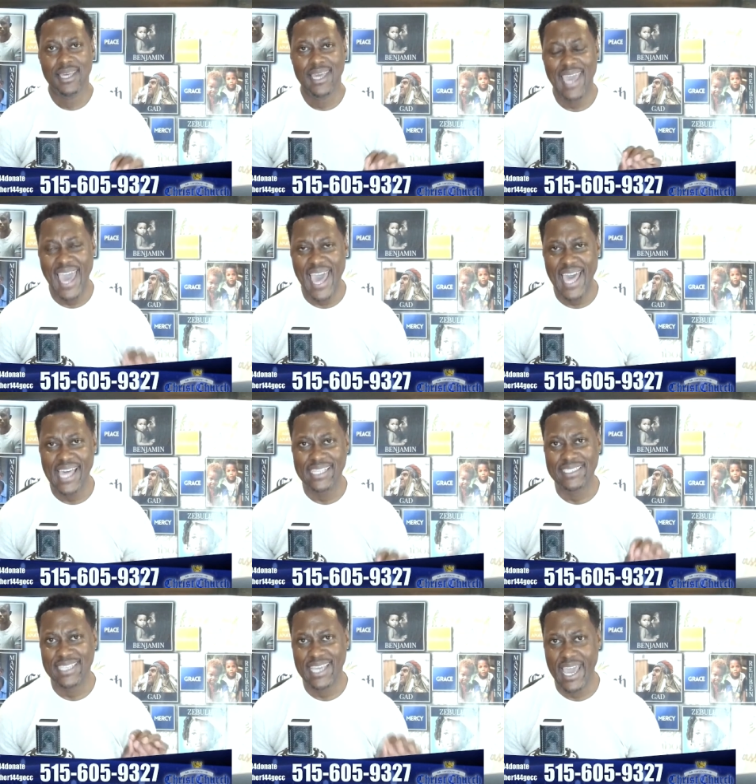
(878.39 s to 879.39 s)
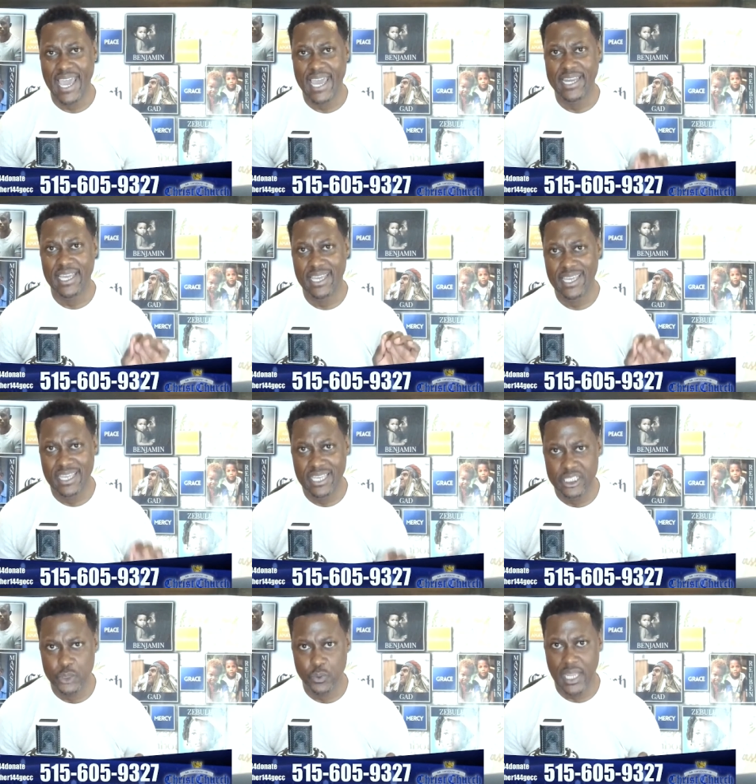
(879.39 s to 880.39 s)
as an
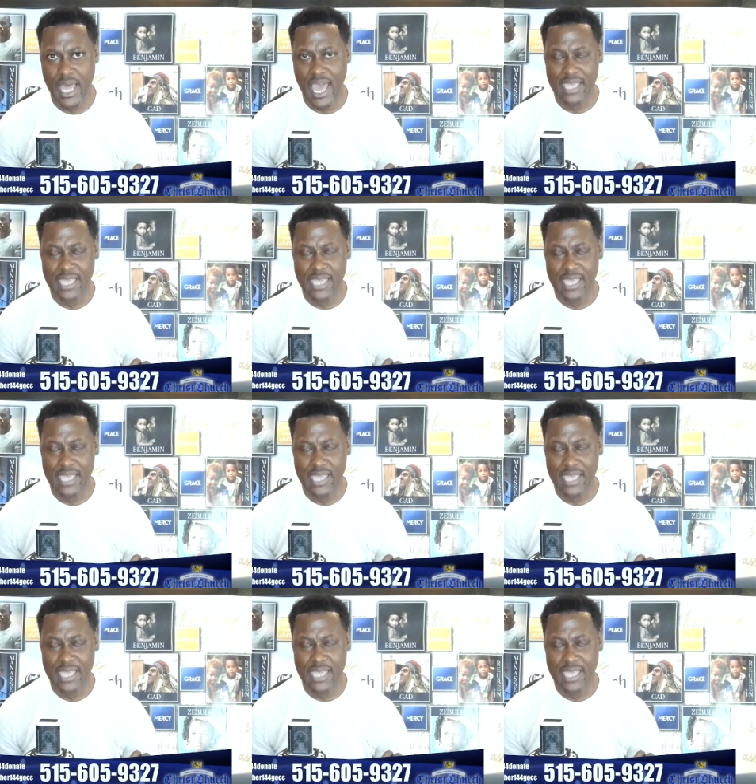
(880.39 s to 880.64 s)
Israelite.